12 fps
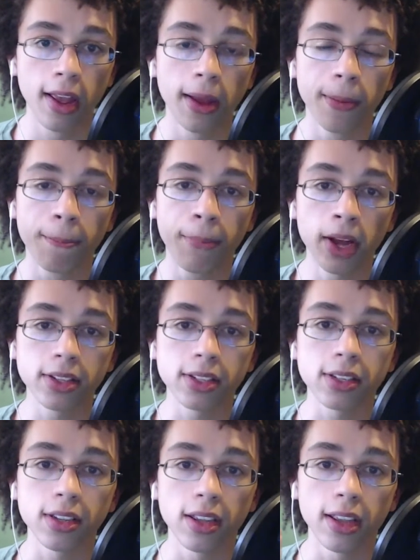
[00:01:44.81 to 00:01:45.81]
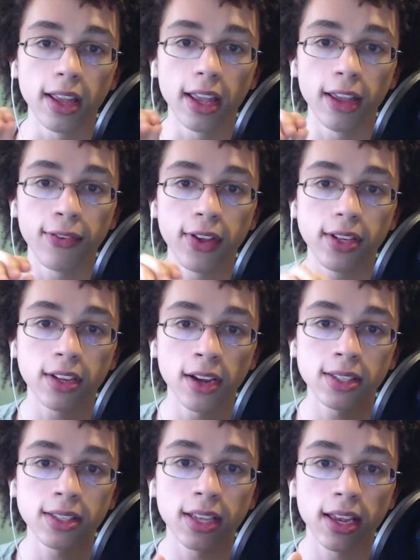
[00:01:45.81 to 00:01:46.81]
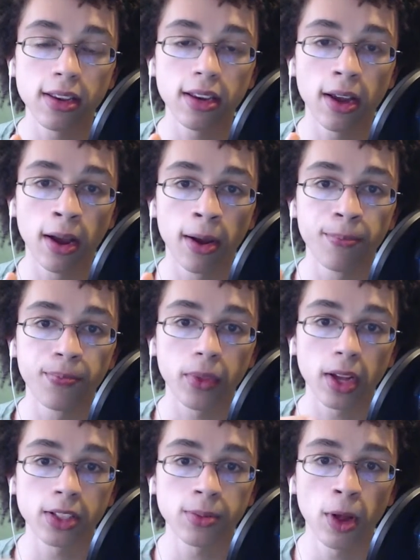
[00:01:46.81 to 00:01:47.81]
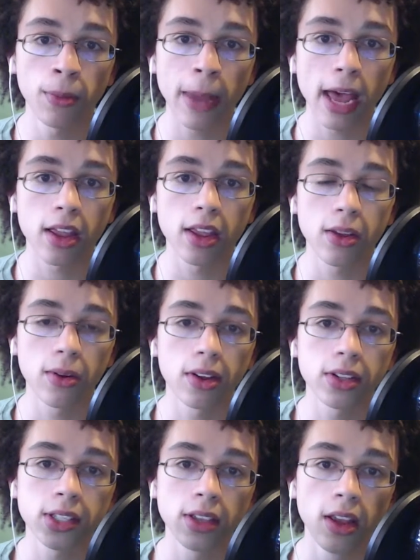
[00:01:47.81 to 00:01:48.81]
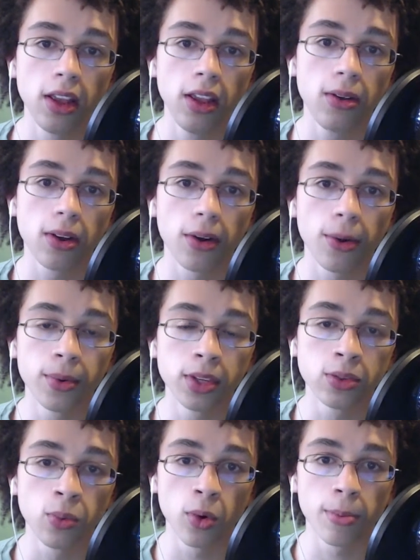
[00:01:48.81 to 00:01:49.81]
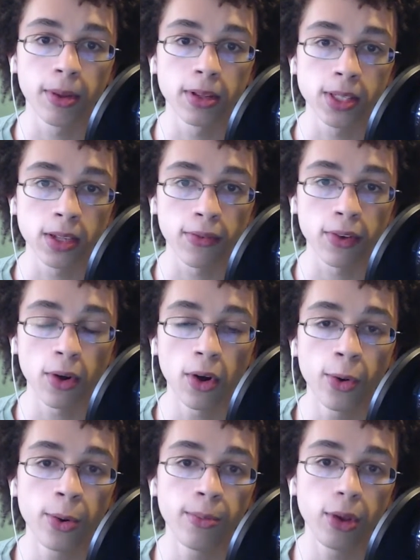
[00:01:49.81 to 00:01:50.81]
But if he does send a small pack of units, you can always warp in stuff at home.